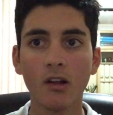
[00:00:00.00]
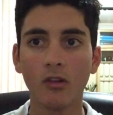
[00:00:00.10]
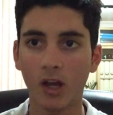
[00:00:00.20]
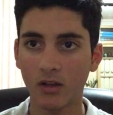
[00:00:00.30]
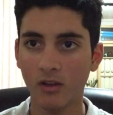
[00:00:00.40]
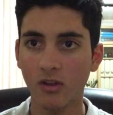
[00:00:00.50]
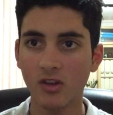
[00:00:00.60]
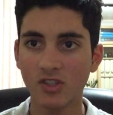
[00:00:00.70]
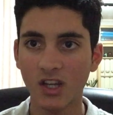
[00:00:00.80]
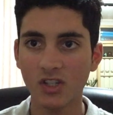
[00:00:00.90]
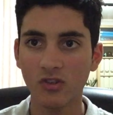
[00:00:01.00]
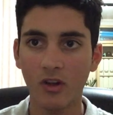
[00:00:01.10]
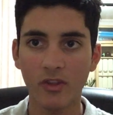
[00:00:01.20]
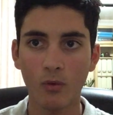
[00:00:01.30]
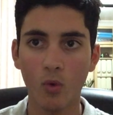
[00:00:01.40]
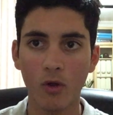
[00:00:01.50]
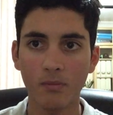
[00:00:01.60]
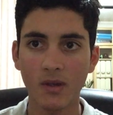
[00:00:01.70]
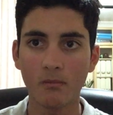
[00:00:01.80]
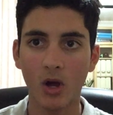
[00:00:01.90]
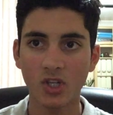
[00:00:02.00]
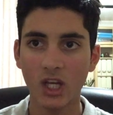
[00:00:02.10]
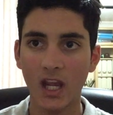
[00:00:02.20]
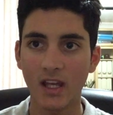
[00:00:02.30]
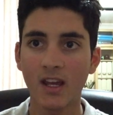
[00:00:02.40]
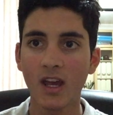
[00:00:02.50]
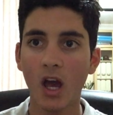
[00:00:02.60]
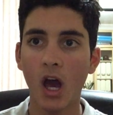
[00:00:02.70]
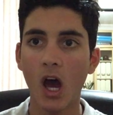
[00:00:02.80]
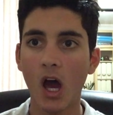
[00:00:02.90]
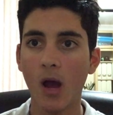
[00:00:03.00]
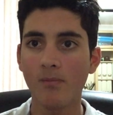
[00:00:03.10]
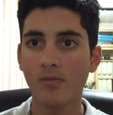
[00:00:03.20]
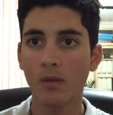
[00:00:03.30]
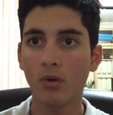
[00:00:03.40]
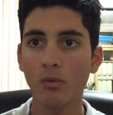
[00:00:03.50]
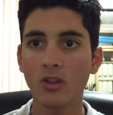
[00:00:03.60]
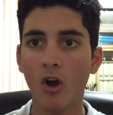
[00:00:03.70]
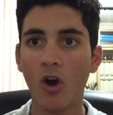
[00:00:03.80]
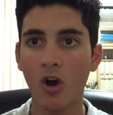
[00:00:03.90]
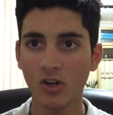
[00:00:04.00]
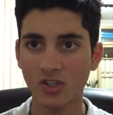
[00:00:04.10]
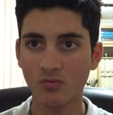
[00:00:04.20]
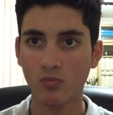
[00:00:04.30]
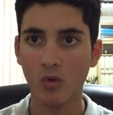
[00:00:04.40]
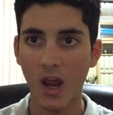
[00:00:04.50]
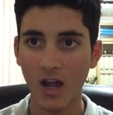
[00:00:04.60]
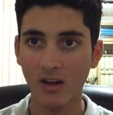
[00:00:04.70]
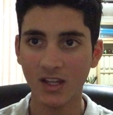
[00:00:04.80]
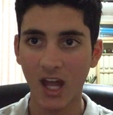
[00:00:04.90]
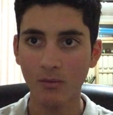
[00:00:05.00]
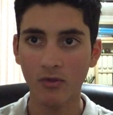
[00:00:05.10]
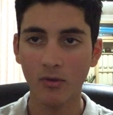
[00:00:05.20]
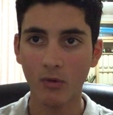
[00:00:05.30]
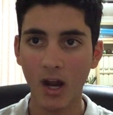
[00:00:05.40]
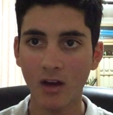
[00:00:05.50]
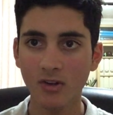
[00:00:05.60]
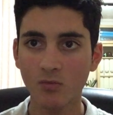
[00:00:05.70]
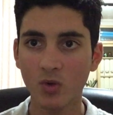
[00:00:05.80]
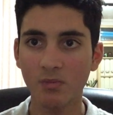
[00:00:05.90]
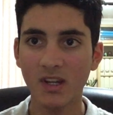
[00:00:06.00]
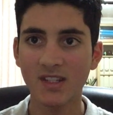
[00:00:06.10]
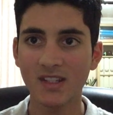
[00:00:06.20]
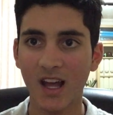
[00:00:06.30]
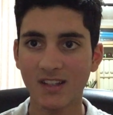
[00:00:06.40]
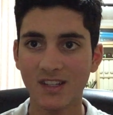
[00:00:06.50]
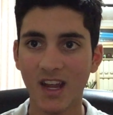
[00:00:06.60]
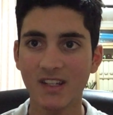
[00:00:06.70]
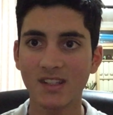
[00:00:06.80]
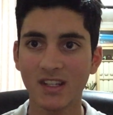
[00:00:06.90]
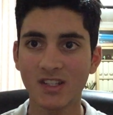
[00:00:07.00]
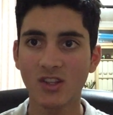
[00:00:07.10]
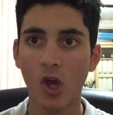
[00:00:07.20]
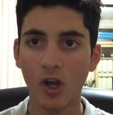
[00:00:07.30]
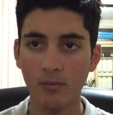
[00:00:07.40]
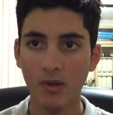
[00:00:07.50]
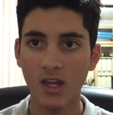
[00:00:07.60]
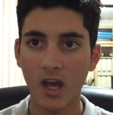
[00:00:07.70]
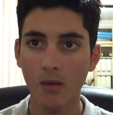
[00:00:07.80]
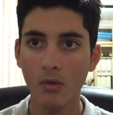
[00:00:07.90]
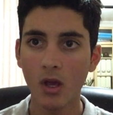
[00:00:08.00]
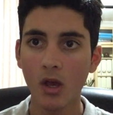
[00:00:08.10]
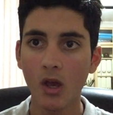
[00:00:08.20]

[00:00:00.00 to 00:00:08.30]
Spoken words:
like the Thursday slot, there won't be much heat. Probably the hottest game of the round would be Saturday, 6:30 p.m.